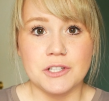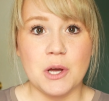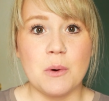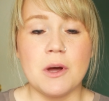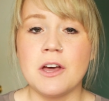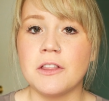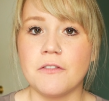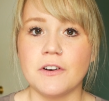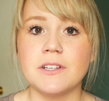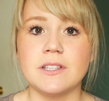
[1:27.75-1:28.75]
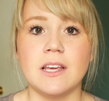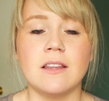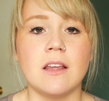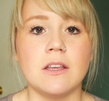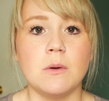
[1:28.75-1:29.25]
So the first
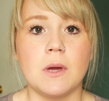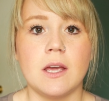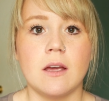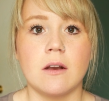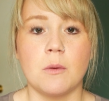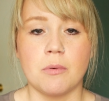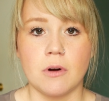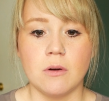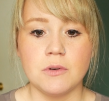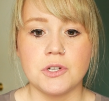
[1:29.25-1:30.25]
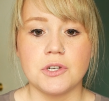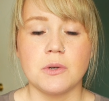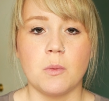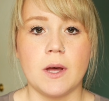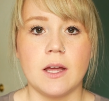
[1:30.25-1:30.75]
thing that you can approach
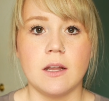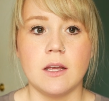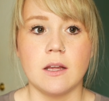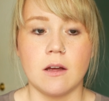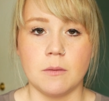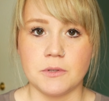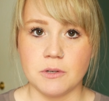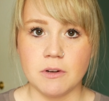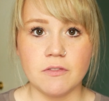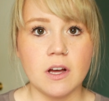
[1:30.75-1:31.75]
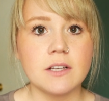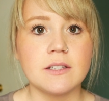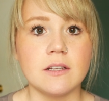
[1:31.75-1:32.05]
when it comes to reflux